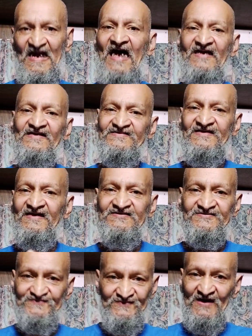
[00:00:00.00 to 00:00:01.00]
And the
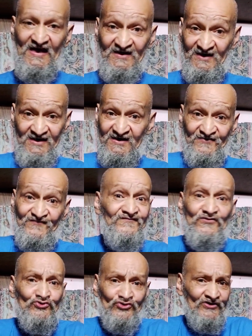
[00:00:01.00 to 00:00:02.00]
things for, and any
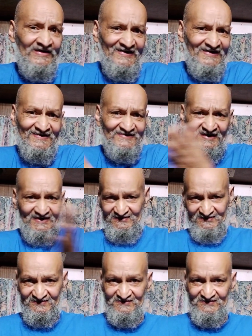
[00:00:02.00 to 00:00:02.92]
food or anything,